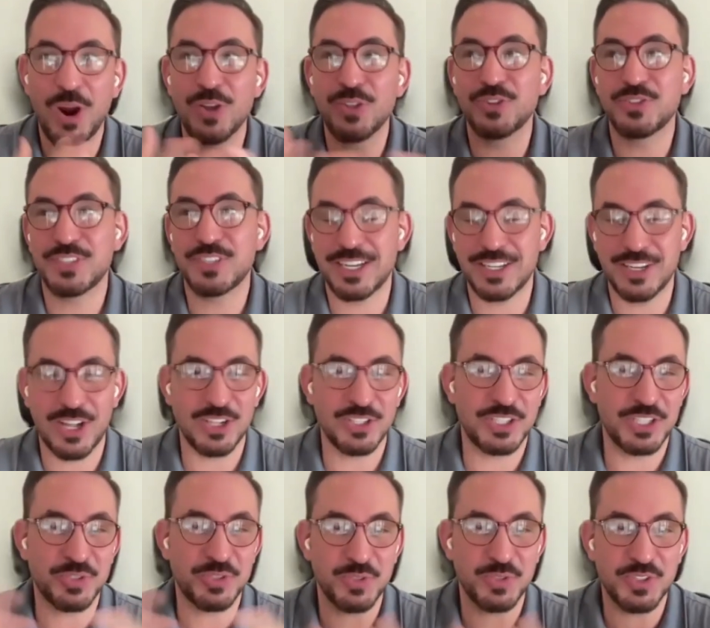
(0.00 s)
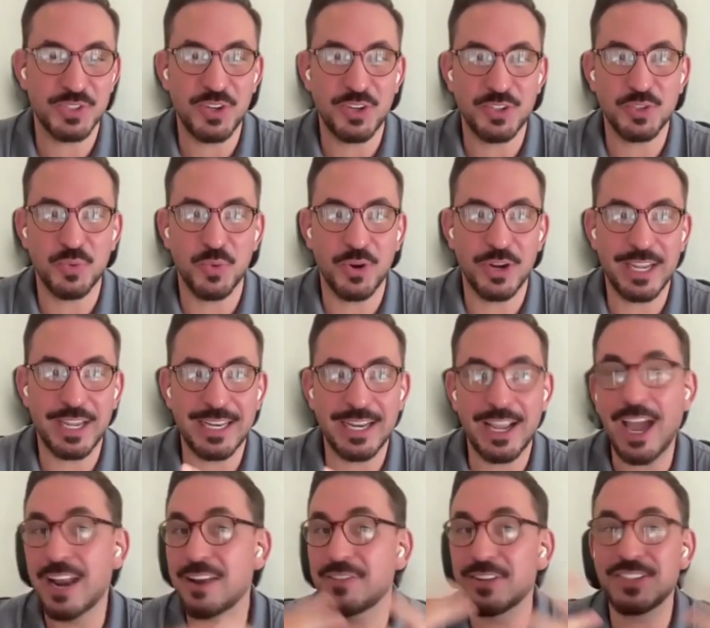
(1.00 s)
where all those technologies would start to work in
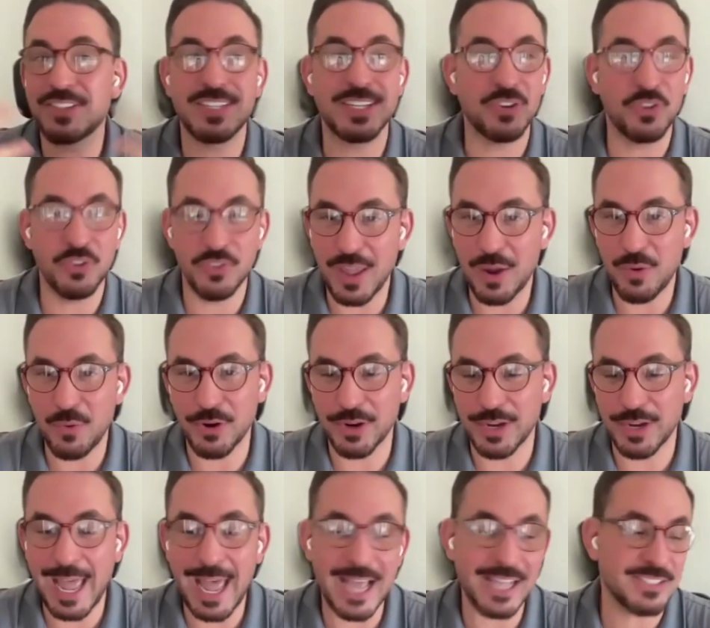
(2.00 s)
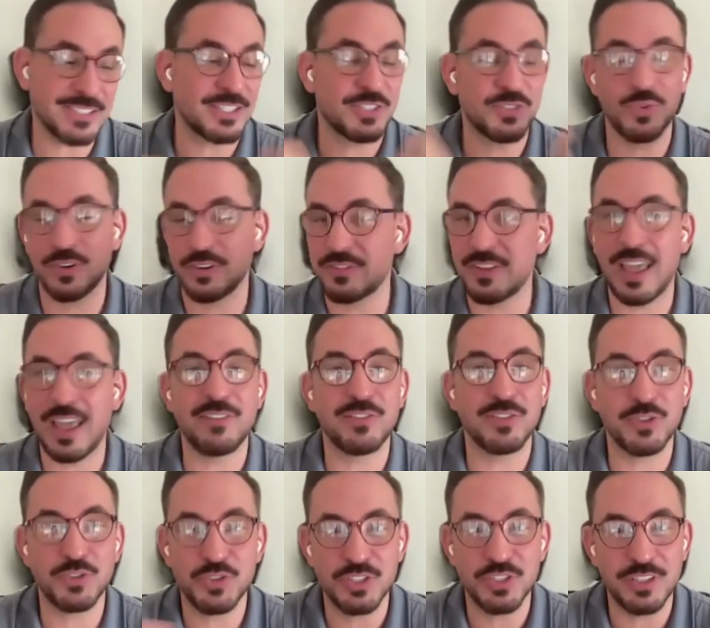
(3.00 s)
kind of a single network as a sort of
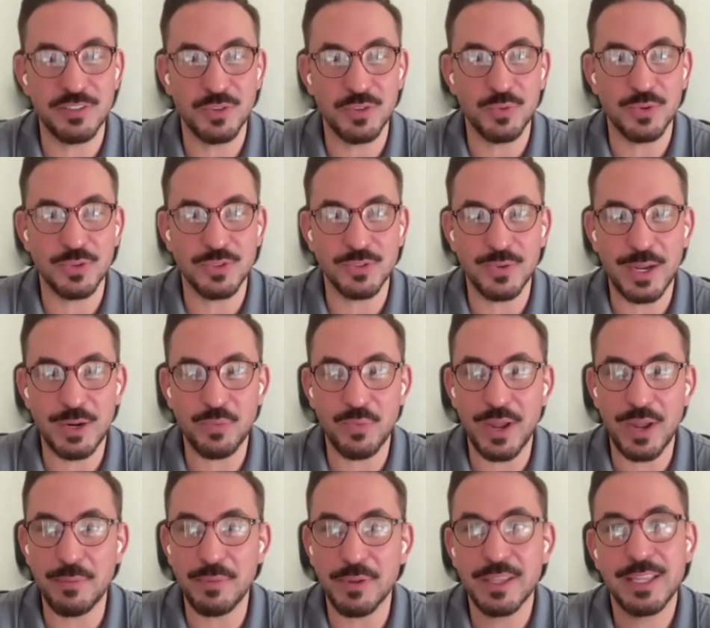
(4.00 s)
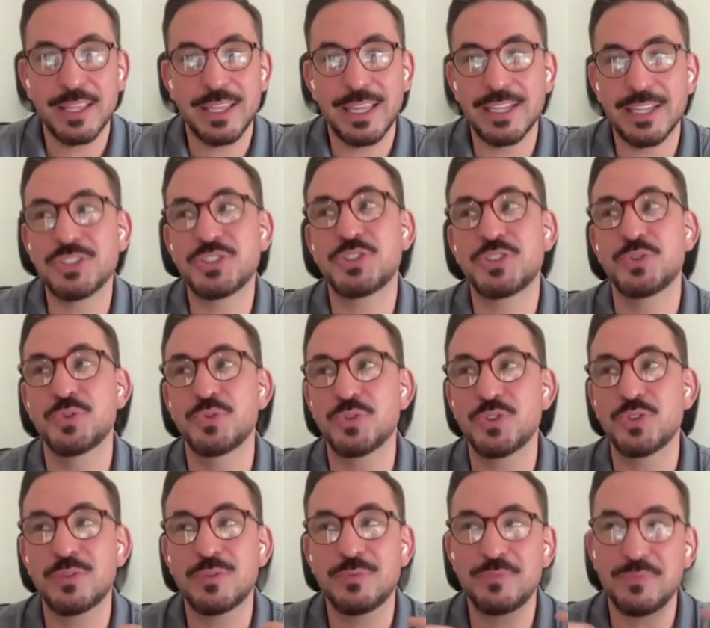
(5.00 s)
evolution of the World Wide Web
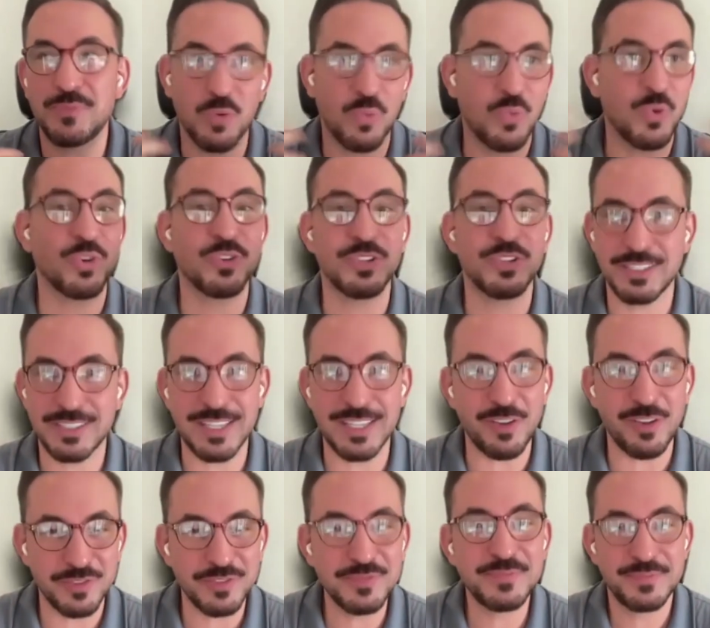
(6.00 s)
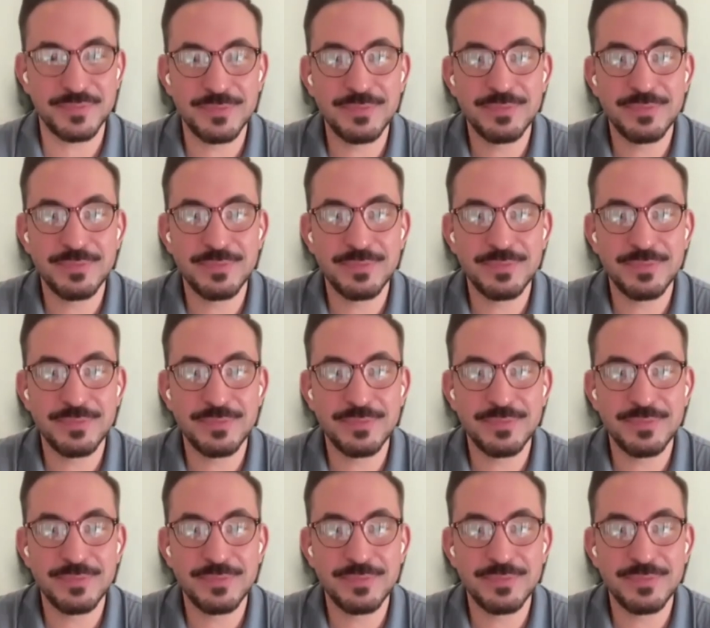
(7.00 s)
into the world itself.